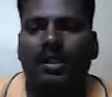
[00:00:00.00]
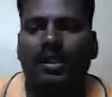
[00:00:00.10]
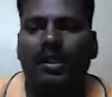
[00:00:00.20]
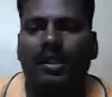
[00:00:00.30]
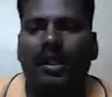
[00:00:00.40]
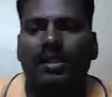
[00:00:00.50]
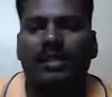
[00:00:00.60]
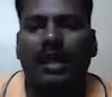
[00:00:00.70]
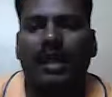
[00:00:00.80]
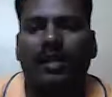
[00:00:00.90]
It has
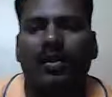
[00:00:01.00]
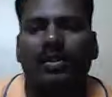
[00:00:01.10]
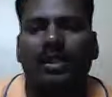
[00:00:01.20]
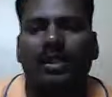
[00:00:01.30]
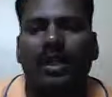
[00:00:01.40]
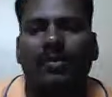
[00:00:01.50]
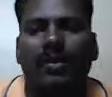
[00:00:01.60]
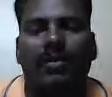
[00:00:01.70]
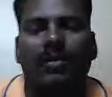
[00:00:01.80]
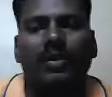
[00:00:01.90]
psychological
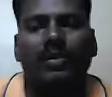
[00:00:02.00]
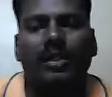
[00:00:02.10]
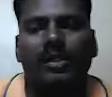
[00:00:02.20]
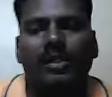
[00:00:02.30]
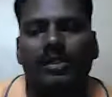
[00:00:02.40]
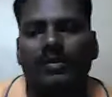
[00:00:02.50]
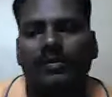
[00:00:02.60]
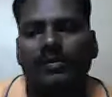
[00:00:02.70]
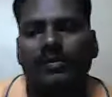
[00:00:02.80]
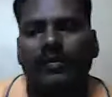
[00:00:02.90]
appeal to the users.
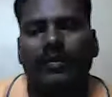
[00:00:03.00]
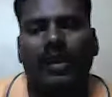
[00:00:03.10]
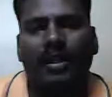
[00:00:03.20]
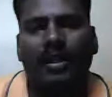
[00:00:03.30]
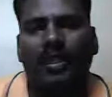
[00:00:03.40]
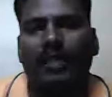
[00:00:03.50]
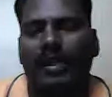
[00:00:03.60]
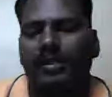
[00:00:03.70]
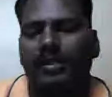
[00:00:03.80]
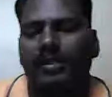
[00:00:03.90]

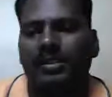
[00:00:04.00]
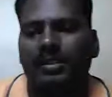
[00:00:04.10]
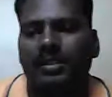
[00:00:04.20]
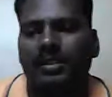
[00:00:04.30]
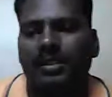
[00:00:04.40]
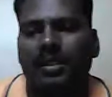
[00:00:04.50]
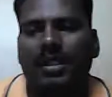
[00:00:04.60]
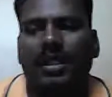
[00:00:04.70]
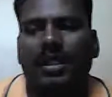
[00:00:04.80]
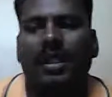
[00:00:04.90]
Demerits:
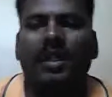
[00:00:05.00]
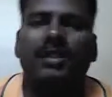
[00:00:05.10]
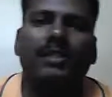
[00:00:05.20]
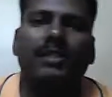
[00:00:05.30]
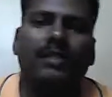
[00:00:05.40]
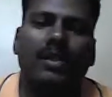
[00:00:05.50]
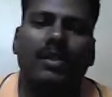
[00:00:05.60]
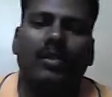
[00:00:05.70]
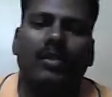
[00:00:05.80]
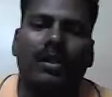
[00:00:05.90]
it is
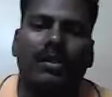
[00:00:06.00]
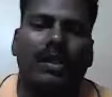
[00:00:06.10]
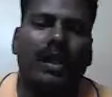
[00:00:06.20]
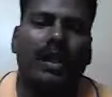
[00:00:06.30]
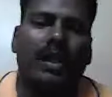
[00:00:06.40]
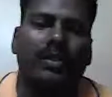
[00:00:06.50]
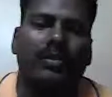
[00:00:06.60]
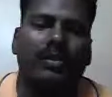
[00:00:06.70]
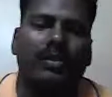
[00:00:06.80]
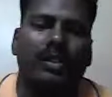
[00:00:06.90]
difficult to understand and
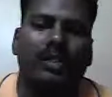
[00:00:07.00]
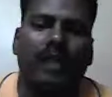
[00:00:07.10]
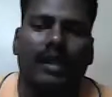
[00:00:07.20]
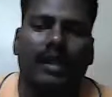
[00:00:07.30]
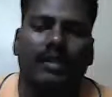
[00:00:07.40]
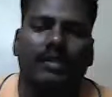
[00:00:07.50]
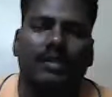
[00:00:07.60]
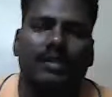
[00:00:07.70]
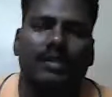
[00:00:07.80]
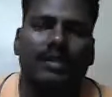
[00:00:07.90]
use in practice.
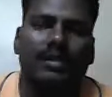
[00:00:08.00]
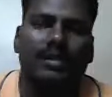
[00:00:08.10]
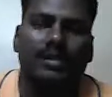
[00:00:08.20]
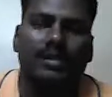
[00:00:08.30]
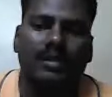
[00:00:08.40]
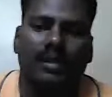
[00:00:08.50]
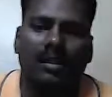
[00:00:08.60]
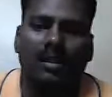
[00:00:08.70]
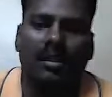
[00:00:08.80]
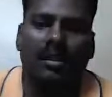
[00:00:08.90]

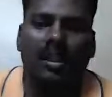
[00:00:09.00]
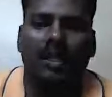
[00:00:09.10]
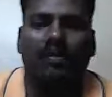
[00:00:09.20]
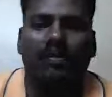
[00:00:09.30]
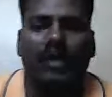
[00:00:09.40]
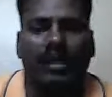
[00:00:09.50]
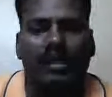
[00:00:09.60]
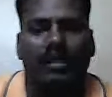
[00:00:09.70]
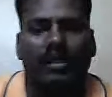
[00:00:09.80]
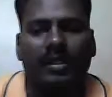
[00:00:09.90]
It may
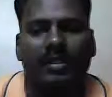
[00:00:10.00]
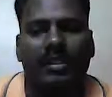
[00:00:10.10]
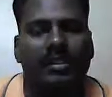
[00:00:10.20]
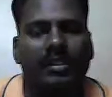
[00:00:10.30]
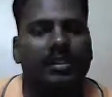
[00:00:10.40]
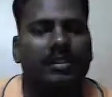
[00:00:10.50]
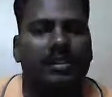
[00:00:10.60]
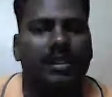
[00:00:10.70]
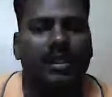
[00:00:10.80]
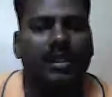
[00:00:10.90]
yield results
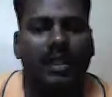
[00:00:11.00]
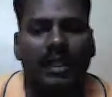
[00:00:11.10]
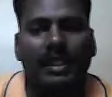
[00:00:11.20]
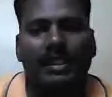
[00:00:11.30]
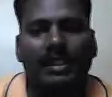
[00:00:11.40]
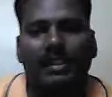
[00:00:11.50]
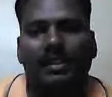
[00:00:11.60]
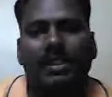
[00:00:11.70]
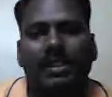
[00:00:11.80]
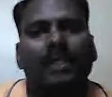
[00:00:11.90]

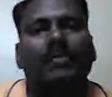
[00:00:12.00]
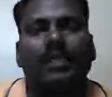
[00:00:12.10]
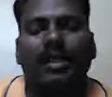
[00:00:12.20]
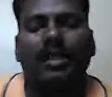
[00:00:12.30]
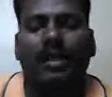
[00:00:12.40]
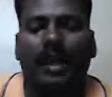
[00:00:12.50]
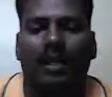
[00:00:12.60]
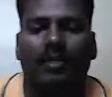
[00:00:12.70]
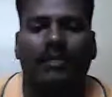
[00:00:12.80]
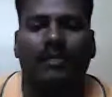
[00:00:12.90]
inconsistent with the
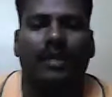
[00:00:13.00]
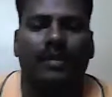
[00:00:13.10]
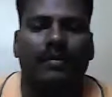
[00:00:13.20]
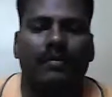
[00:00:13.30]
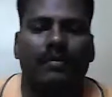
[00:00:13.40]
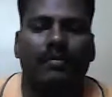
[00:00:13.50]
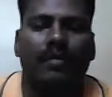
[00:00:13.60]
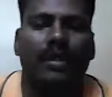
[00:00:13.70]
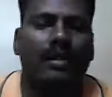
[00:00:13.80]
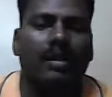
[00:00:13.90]
NPV
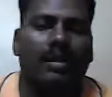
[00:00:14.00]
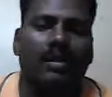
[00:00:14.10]
method